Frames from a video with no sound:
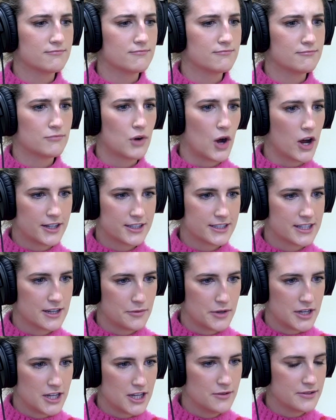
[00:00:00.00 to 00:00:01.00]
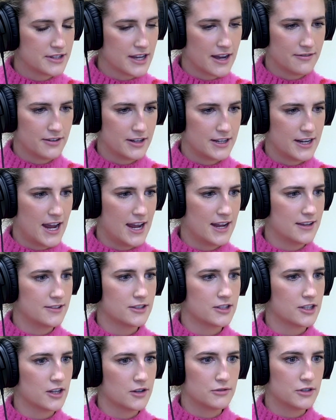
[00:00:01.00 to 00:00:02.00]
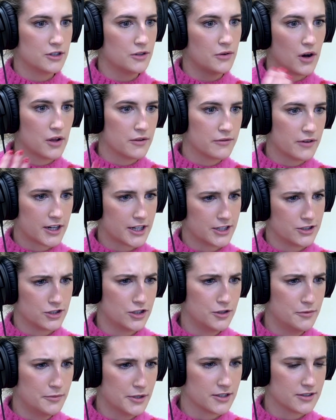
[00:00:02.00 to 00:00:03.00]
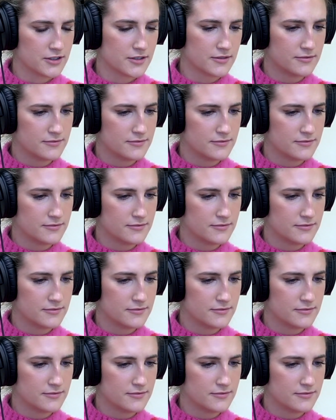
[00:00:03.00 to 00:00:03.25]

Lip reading: products that we use every day, and so do all of our consumers.